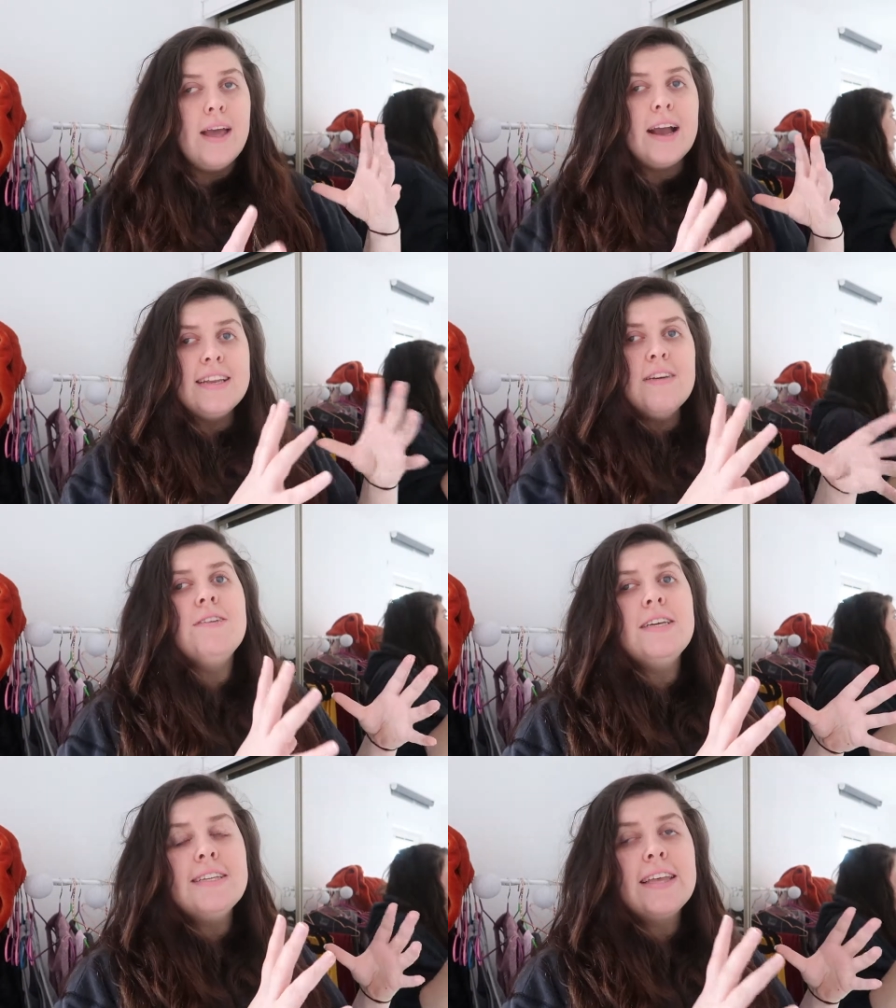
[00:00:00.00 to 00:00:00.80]

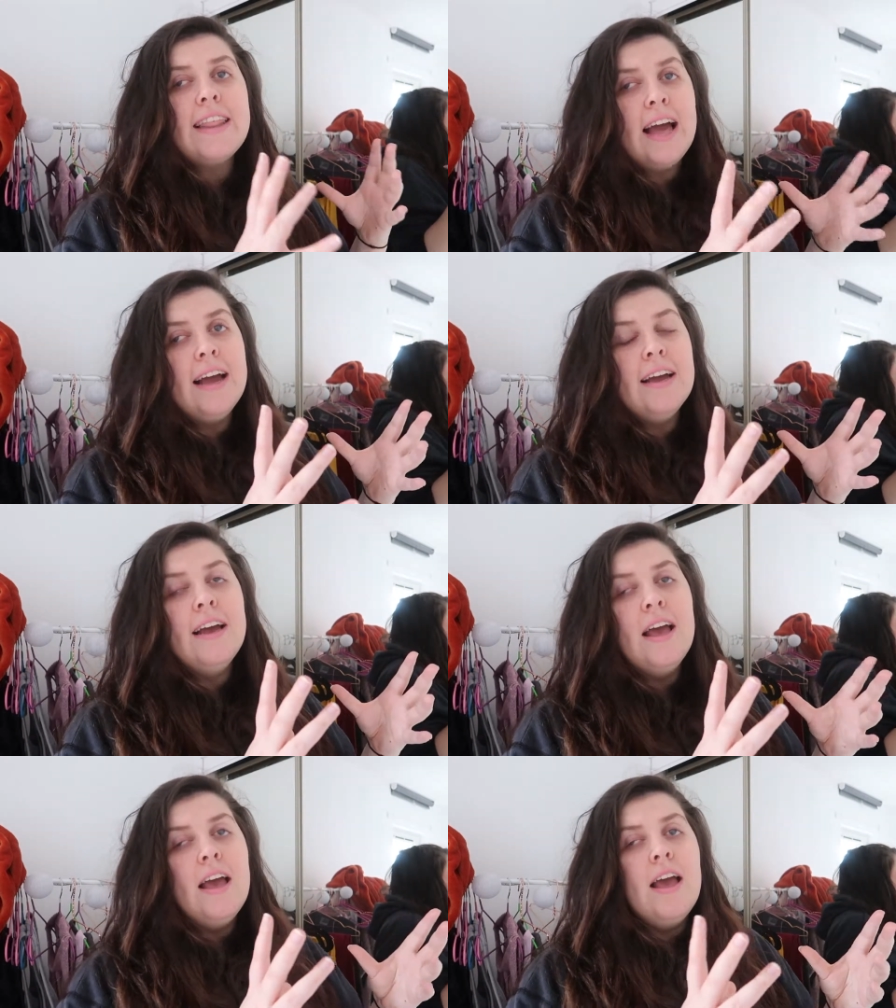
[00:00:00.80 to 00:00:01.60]
activities like that,
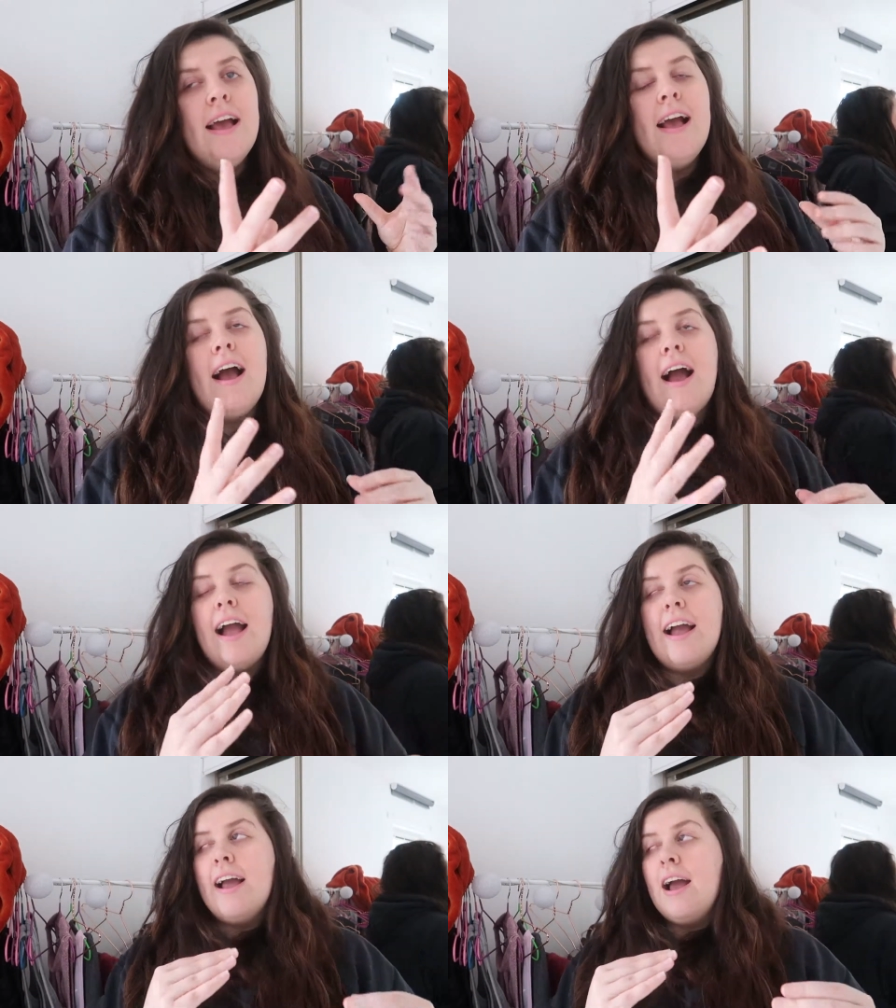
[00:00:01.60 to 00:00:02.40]

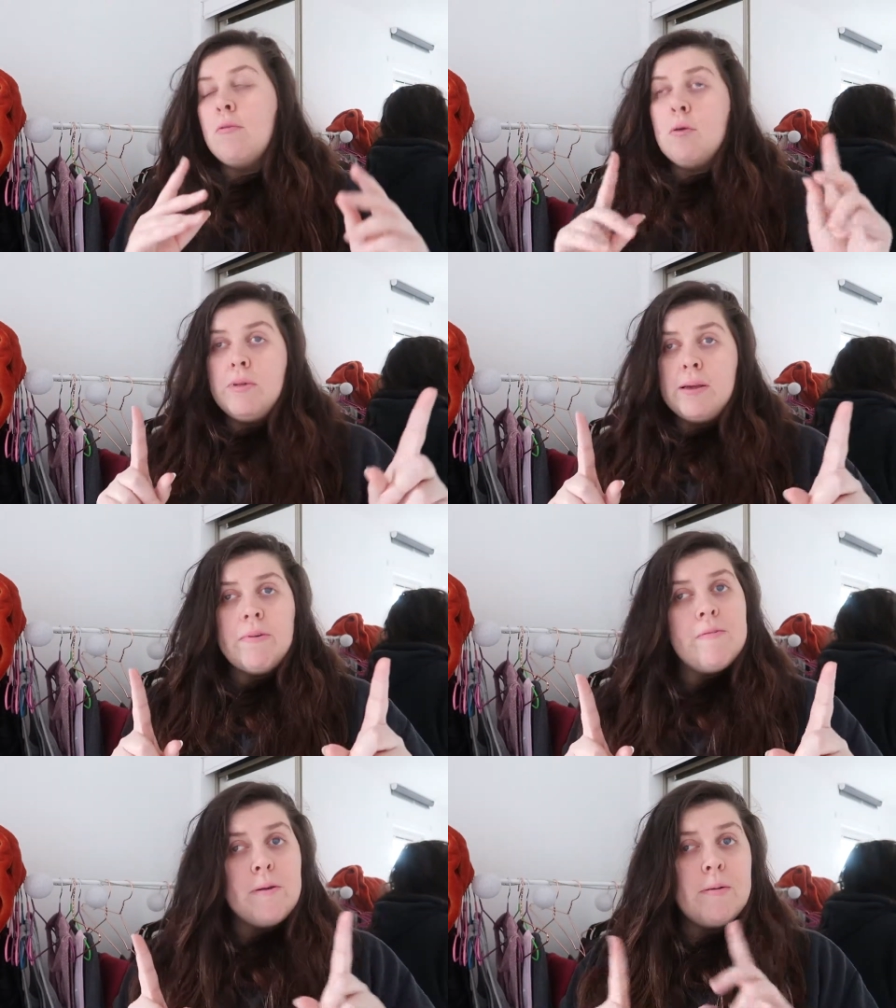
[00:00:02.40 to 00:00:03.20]
I'm not
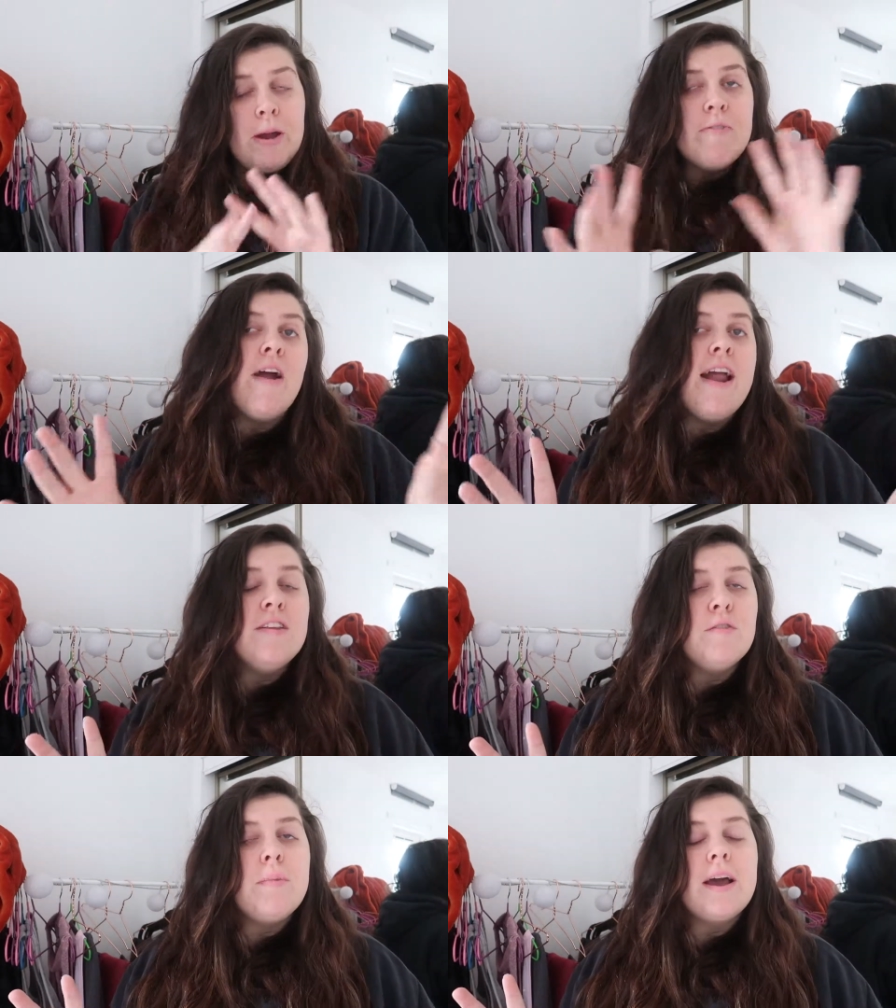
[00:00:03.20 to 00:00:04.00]
blaming my
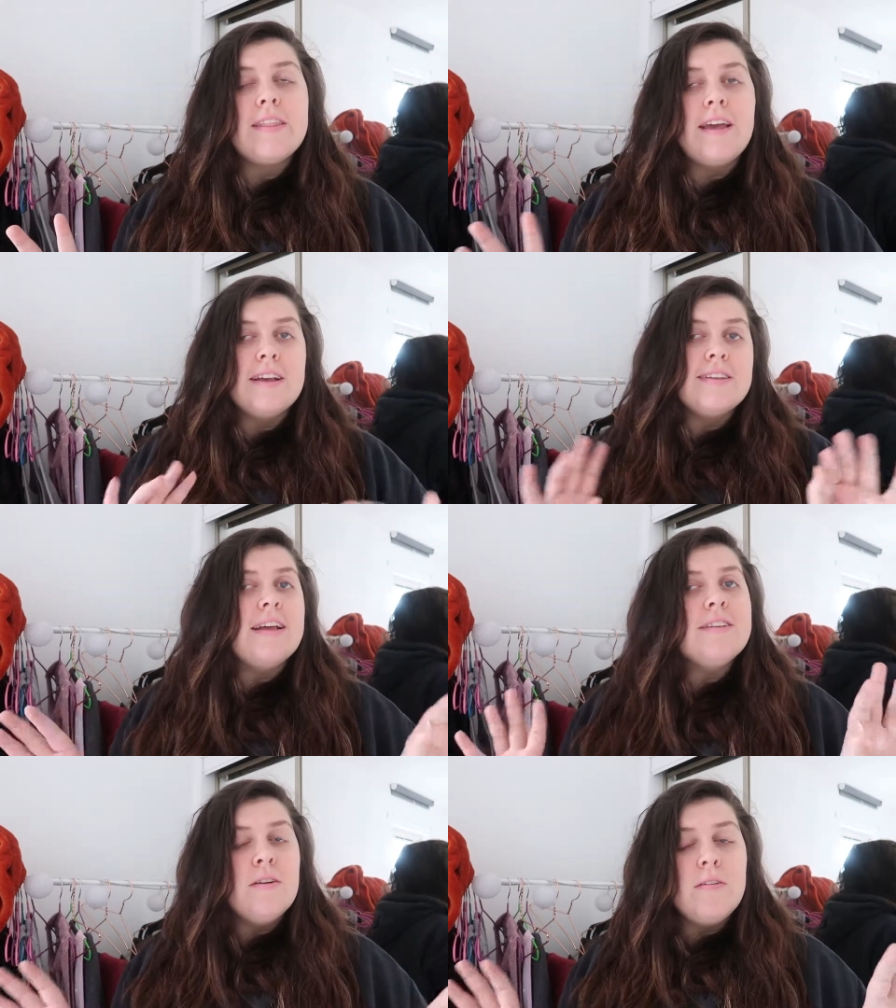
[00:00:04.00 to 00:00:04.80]
friends from back then because
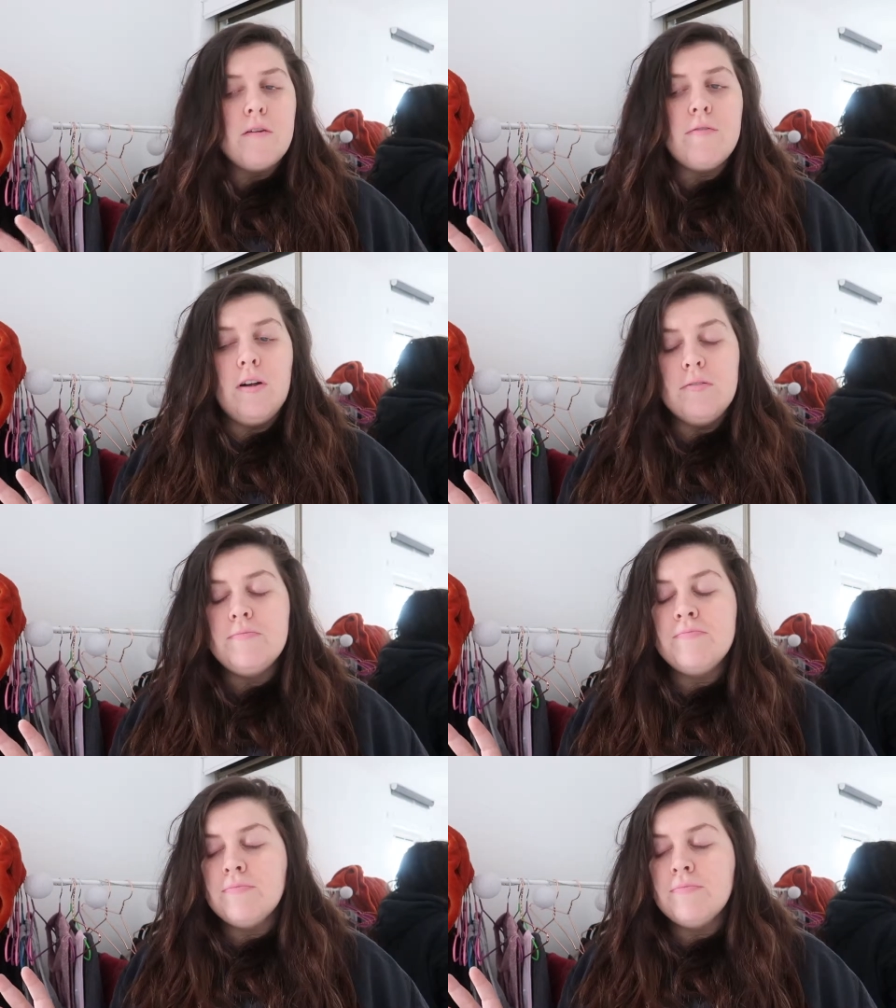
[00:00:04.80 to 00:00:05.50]
that's not their fault.